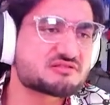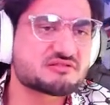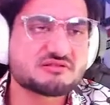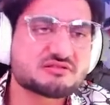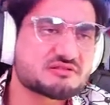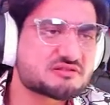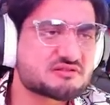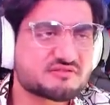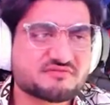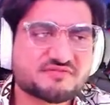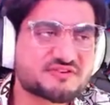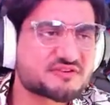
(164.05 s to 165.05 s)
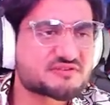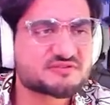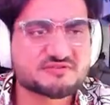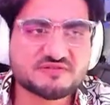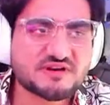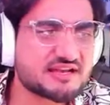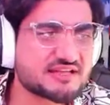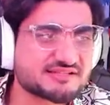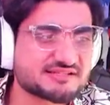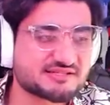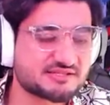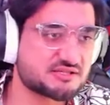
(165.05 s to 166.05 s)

of credits?